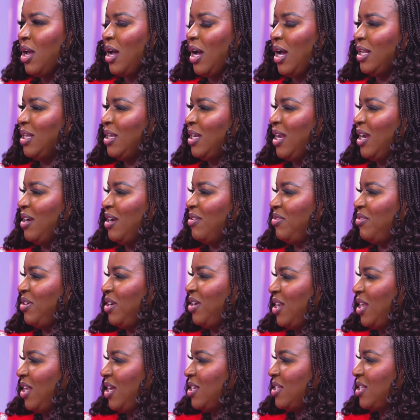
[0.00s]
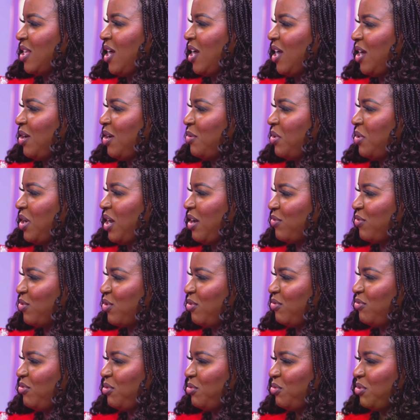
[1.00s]
And then I realized that I will have
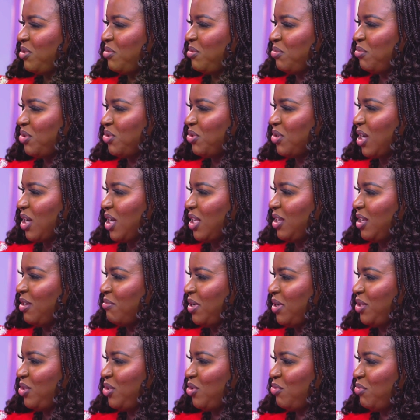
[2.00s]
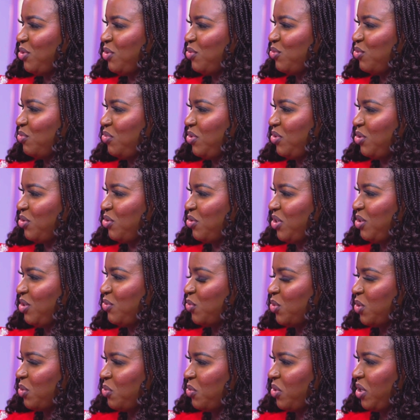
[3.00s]
coffee with milk and then my tummy will be
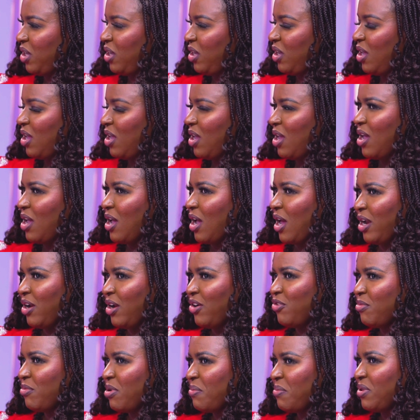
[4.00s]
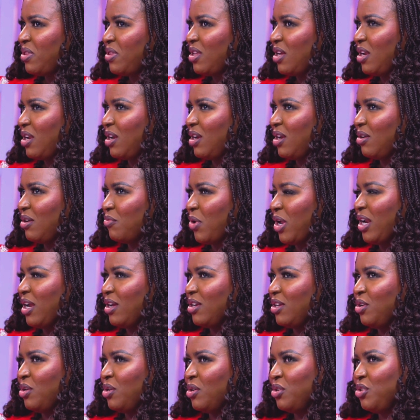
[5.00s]
going one way. And I remember that when,
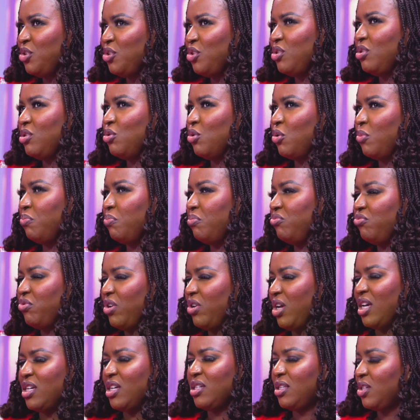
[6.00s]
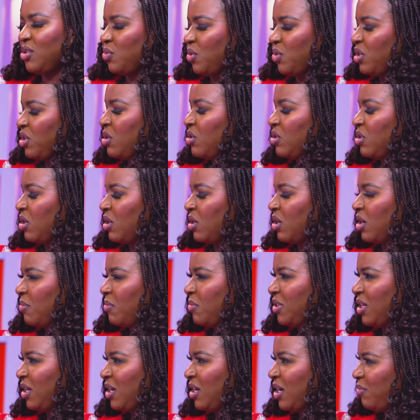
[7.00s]
you know, you don't realize things when you're younger,
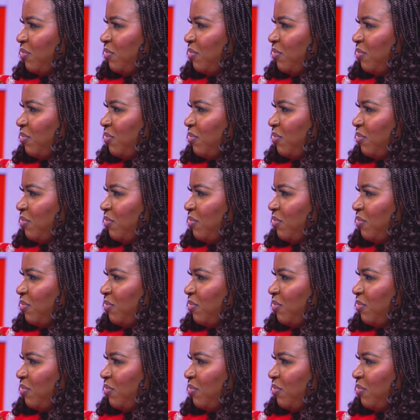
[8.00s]
but then I